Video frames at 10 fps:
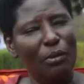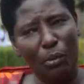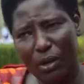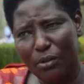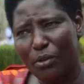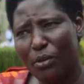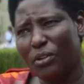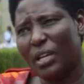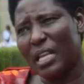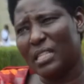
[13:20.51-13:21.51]
Well
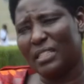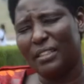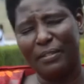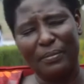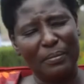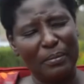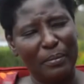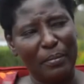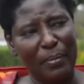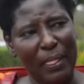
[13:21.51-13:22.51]
recognized.
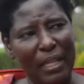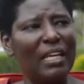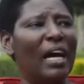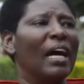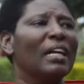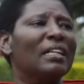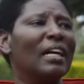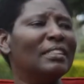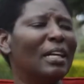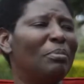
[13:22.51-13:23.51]
The
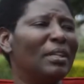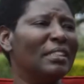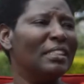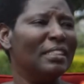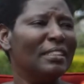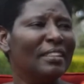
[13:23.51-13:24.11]
Anglican chaplaincy.